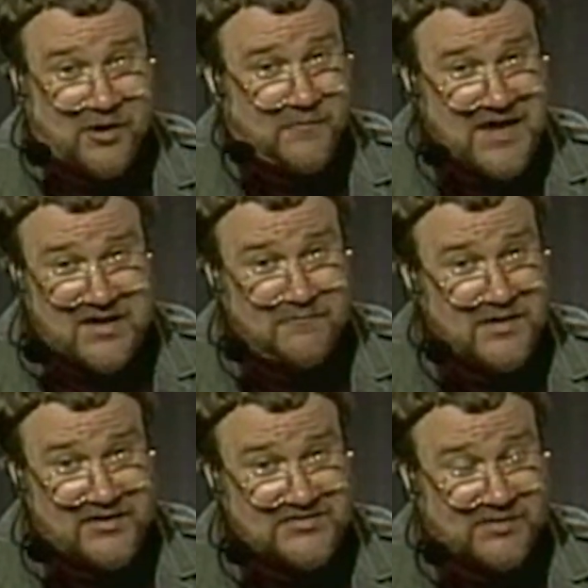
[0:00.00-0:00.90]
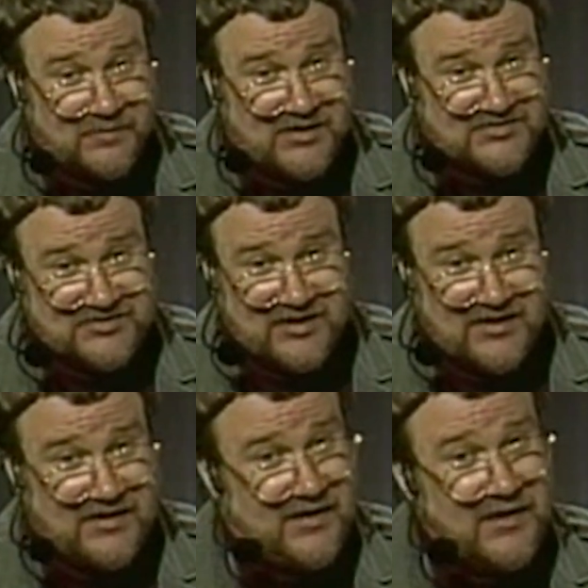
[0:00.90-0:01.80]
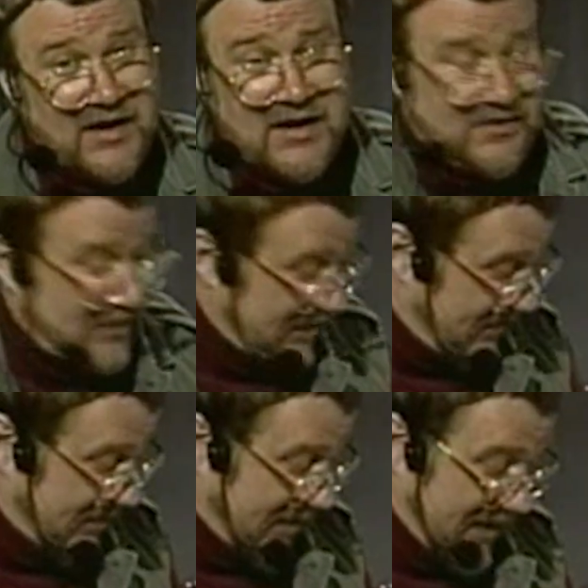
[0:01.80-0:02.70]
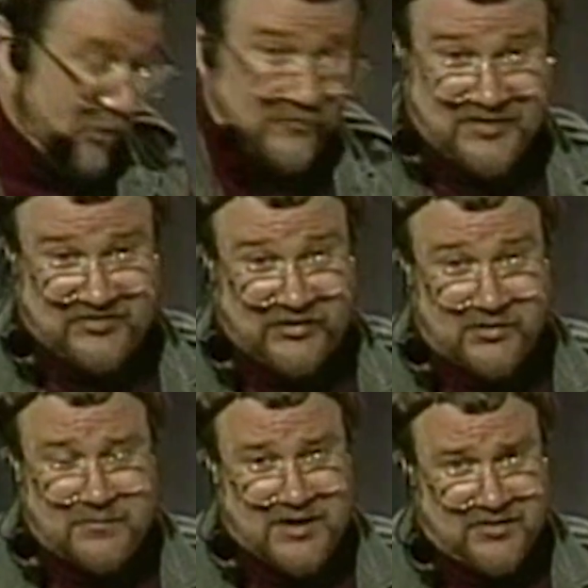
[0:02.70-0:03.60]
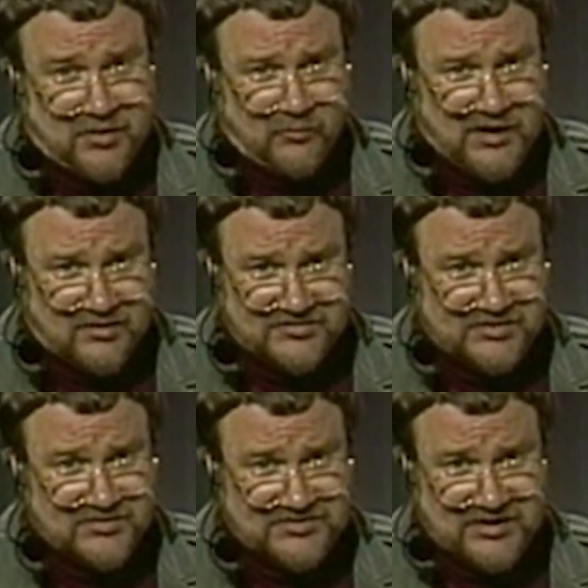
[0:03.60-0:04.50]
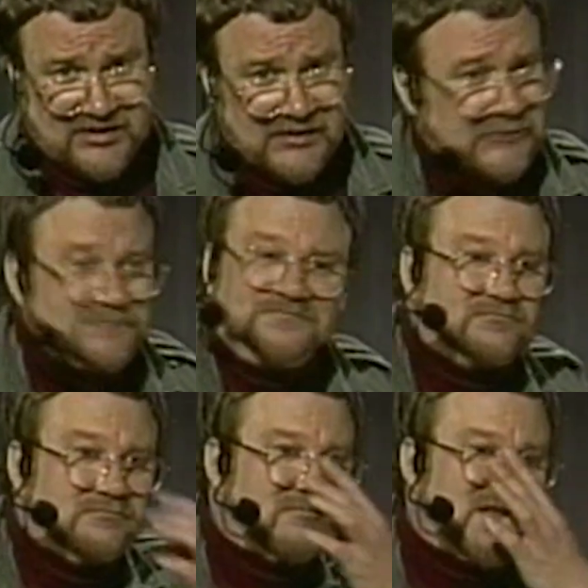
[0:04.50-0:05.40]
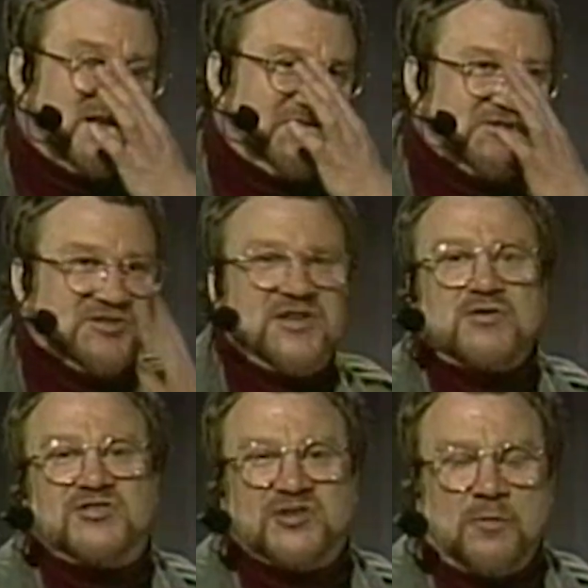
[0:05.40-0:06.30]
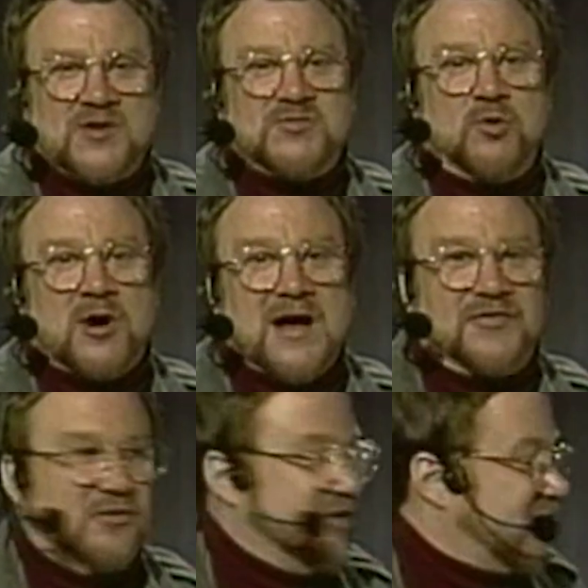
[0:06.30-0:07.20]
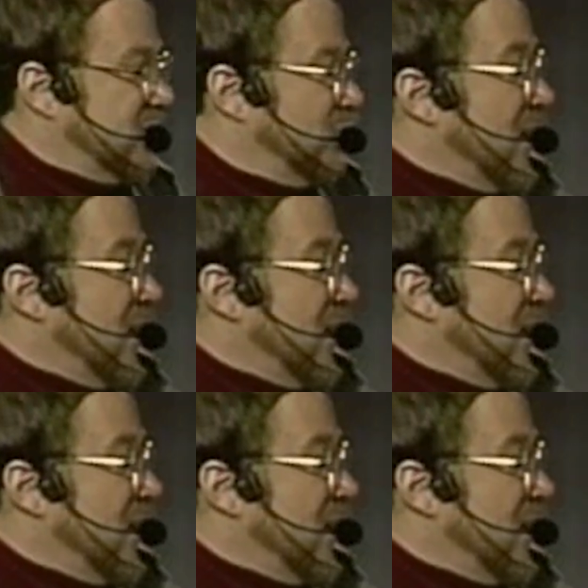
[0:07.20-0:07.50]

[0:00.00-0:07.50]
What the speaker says: making millions of bucks that I don't necessarily buy their records, because it's just there is so much more out there that you can do.